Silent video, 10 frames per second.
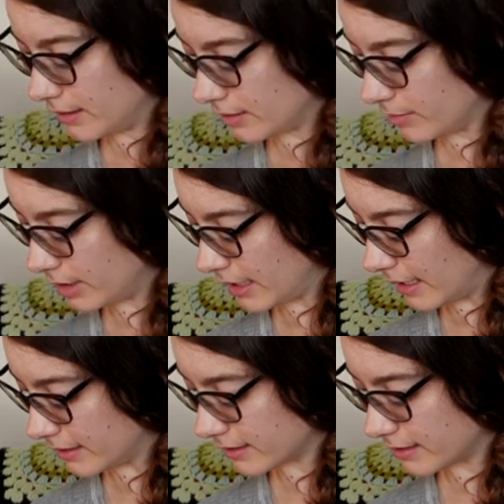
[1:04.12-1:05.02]
Somebody
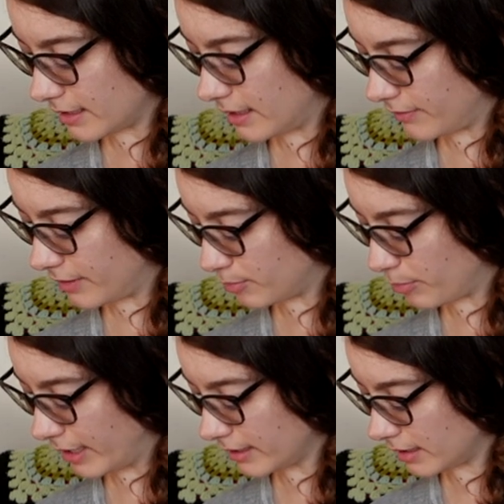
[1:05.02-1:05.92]
asks if it's
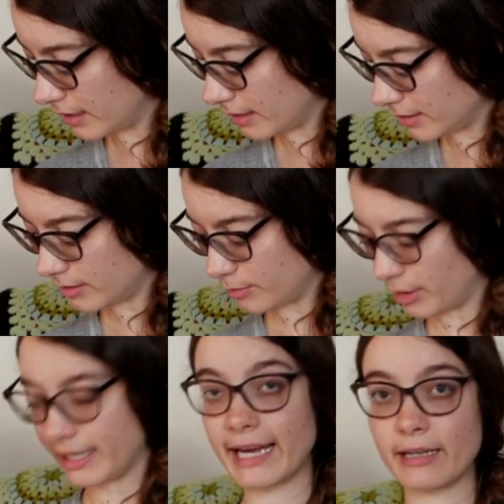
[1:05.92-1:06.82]
better to
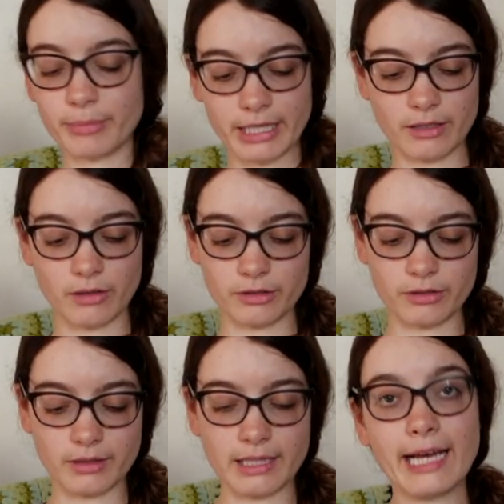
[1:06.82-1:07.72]
play handpan on
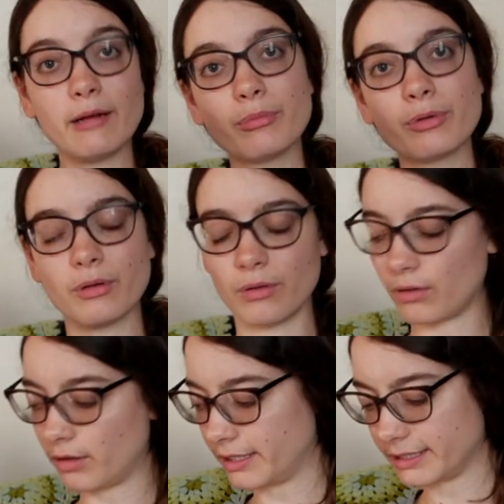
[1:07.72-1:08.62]
your lap
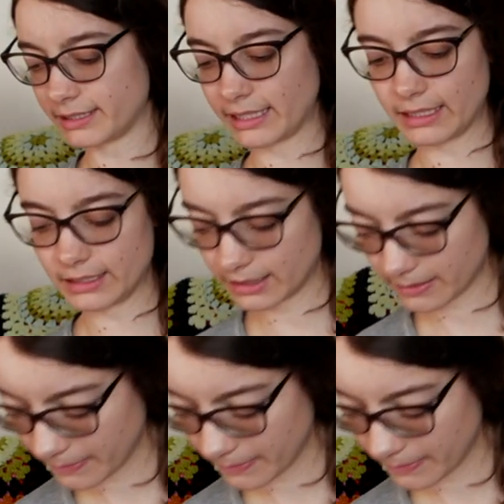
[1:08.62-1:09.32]
or on a stand.